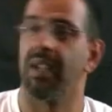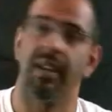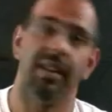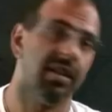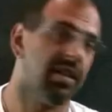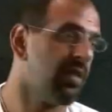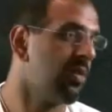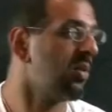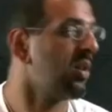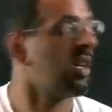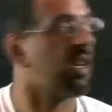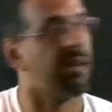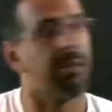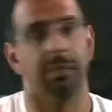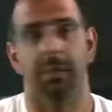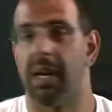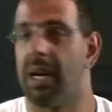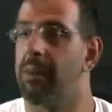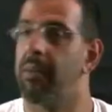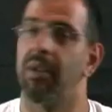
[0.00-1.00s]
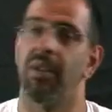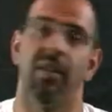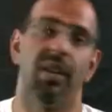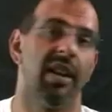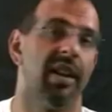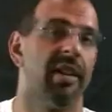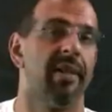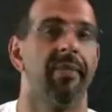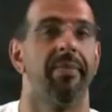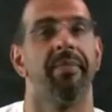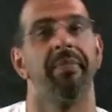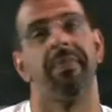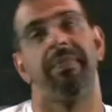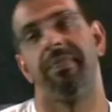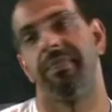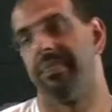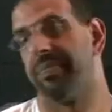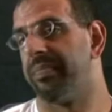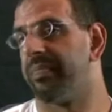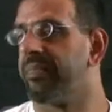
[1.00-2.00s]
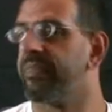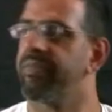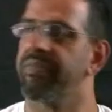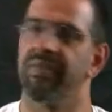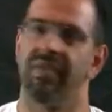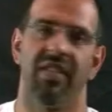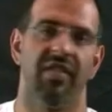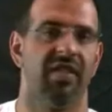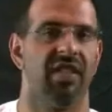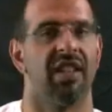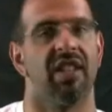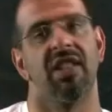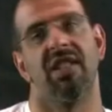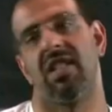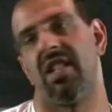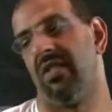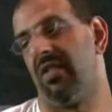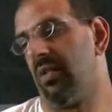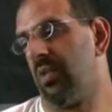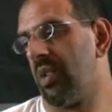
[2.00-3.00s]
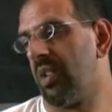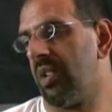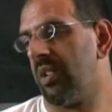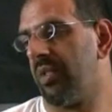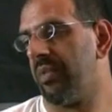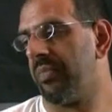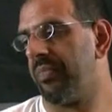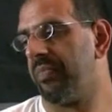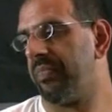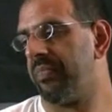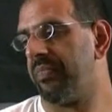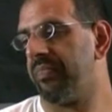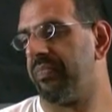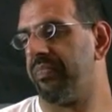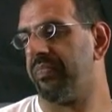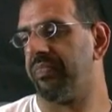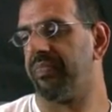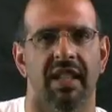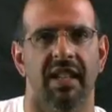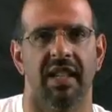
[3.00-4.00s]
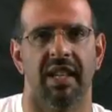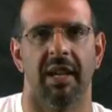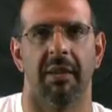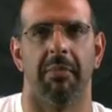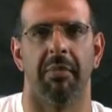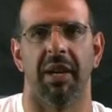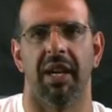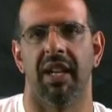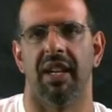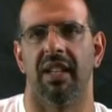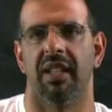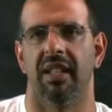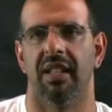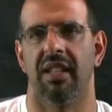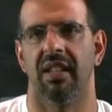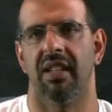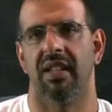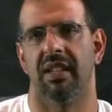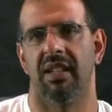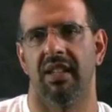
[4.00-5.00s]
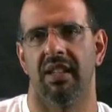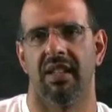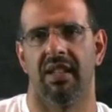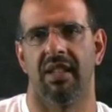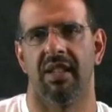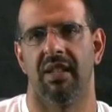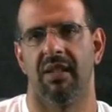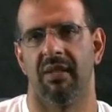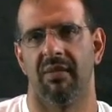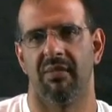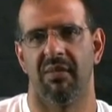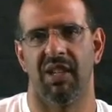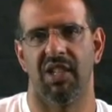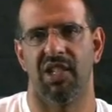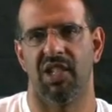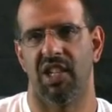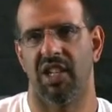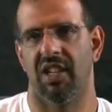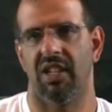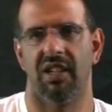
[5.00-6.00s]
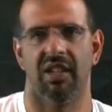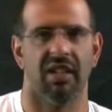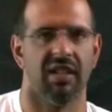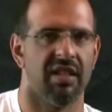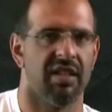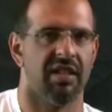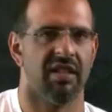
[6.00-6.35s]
don't know why I'm bobbing around. I feel like Stevie Wonder, and I banged my chair.